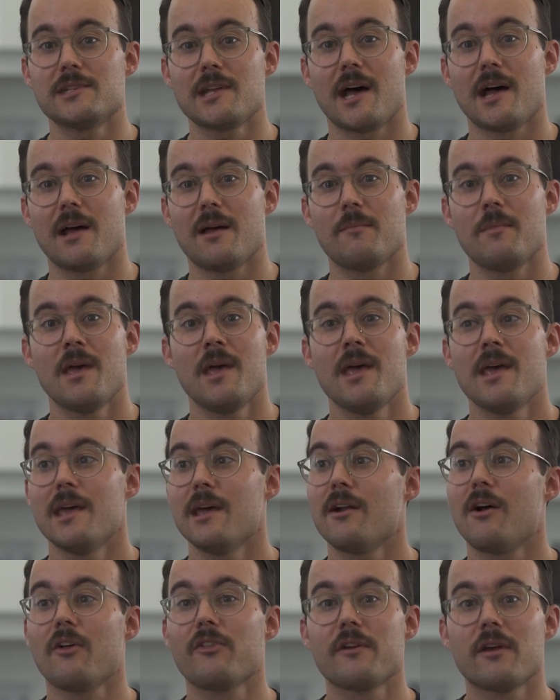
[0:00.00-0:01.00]
time
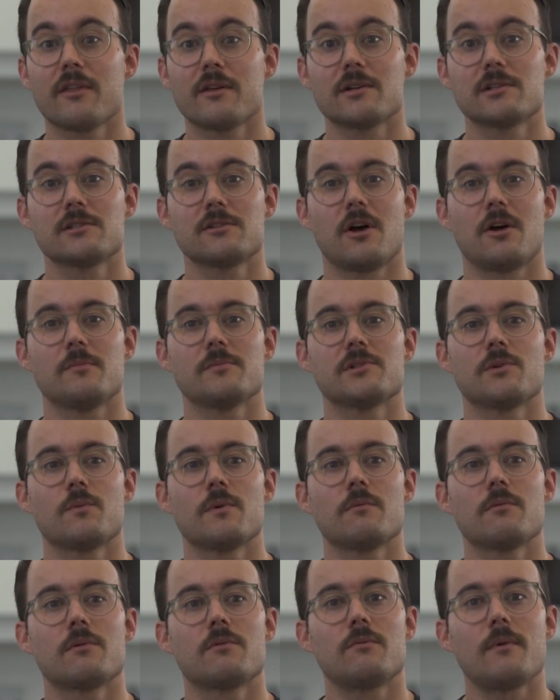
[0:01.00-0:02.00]
in all the other Psalms, that
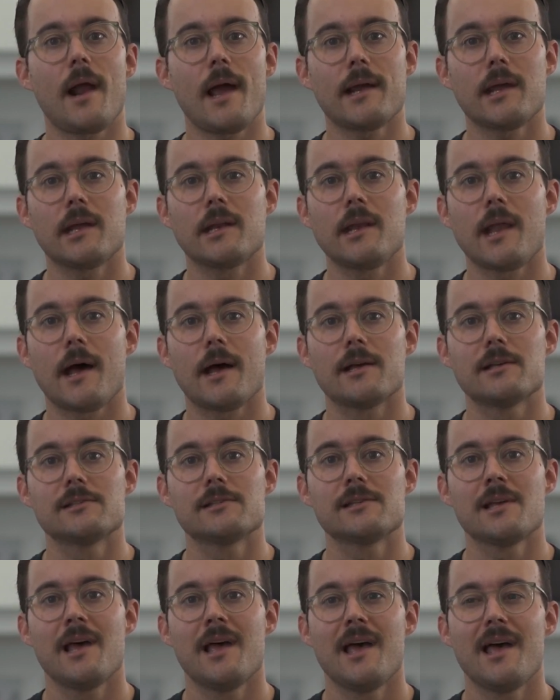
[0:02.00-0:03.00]
we would
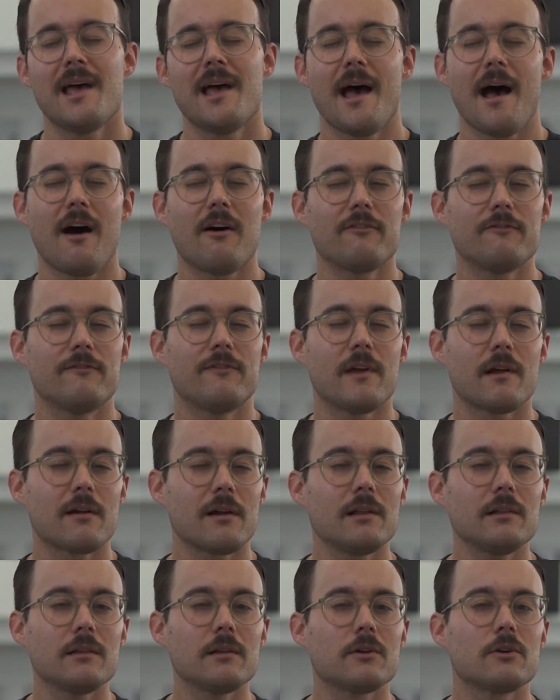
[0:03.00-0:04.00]
recognize how
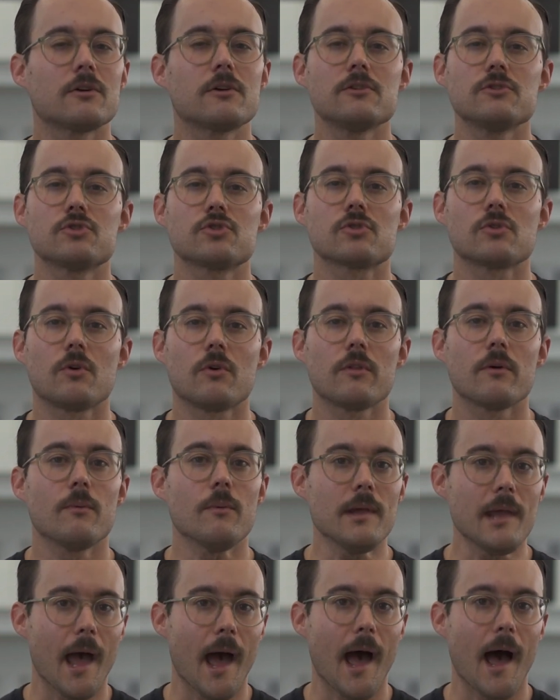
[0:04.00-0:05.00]
very little control that
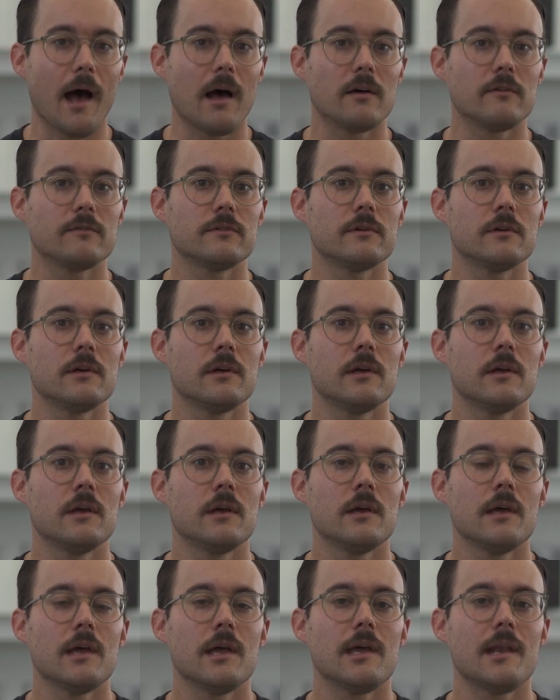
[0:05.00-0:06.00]
we have,
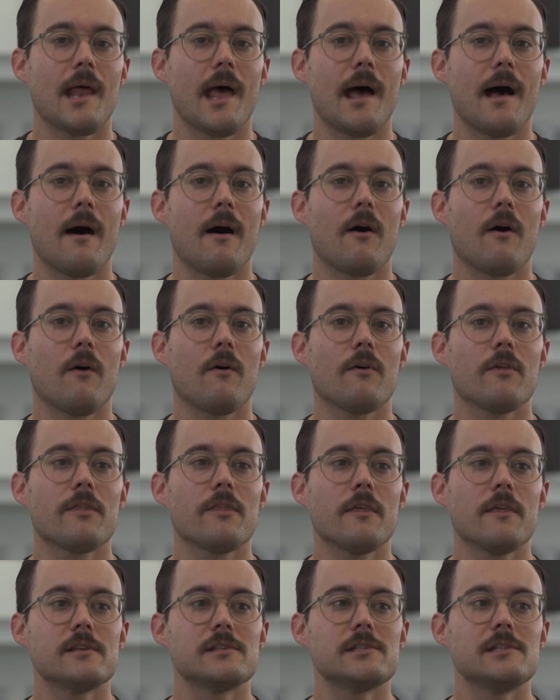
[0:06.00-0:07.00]
and how
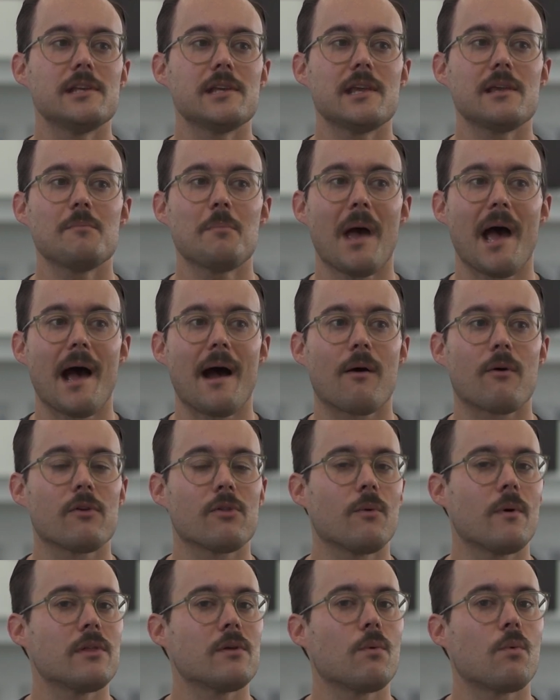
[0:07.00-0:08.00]
seeking power
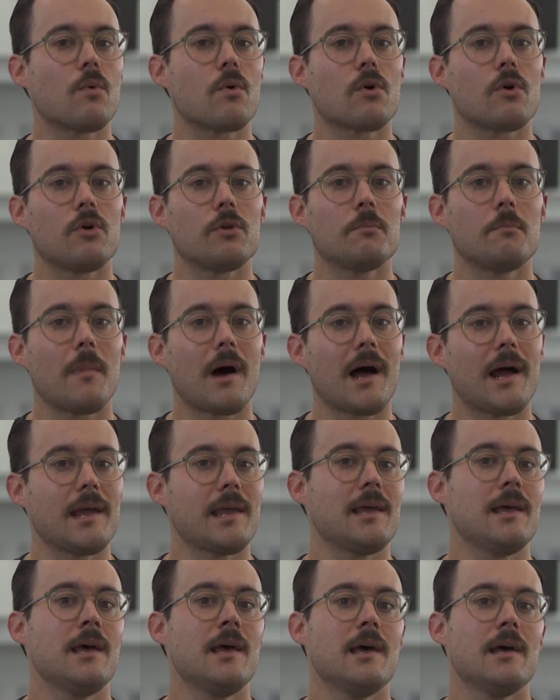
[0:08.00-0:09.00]
the way the world might